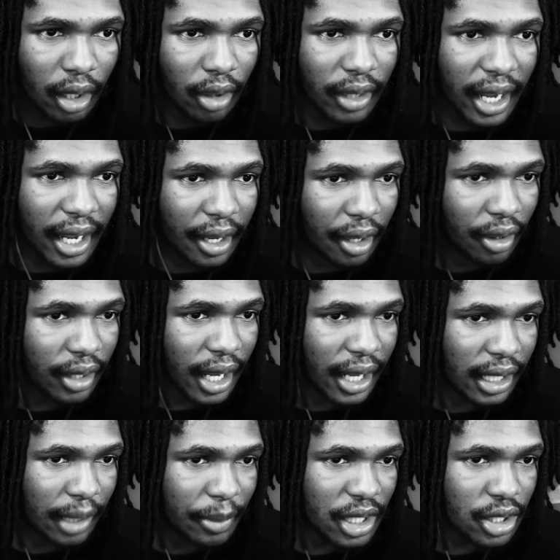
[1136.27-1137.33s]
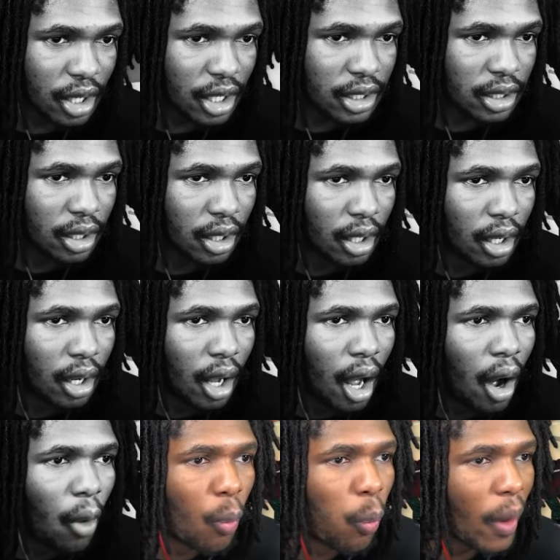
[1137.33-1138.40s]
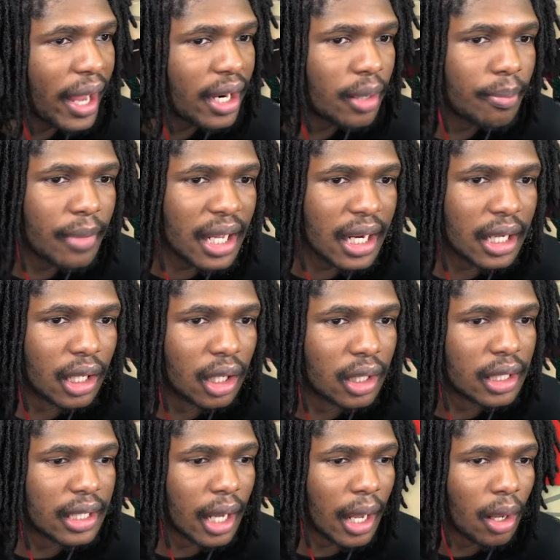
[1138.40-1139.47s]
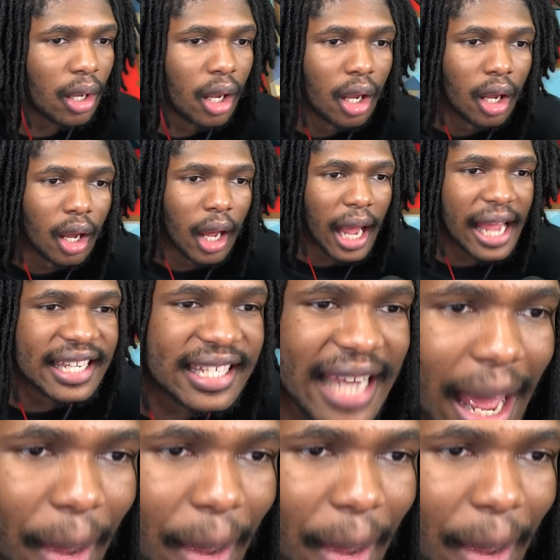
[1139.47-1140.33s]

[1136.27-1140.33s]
Okay, okay. Let me charge. Wait a minute. Is